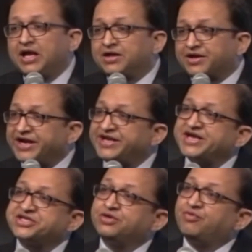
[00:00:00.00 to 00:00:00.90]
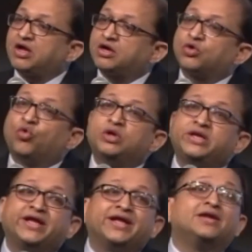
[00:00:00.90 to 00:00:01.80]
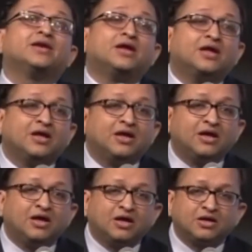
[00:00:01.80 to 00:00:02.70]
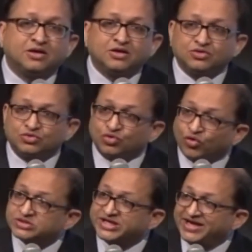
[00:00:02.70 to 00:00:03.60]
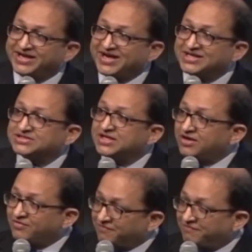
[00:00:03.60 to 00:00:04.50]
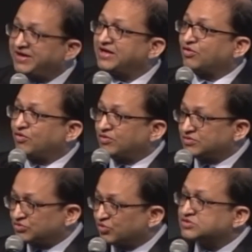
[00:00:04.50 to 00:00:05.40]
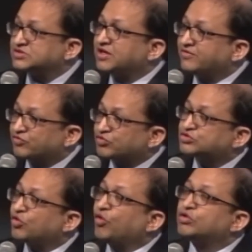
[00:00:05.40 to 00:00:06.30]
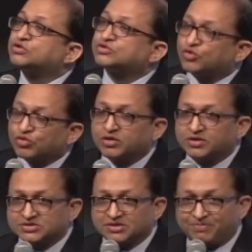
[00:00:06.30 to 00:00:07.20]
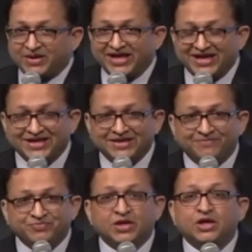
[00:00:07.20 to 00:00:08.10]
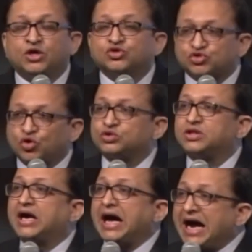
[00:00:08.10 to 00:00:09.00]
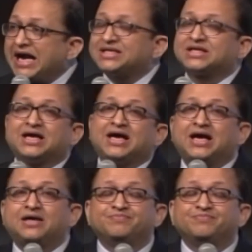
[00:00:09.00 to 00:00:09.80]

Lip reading: Radiation will occur only in those areas where those nerve roots also supply. So the heart ka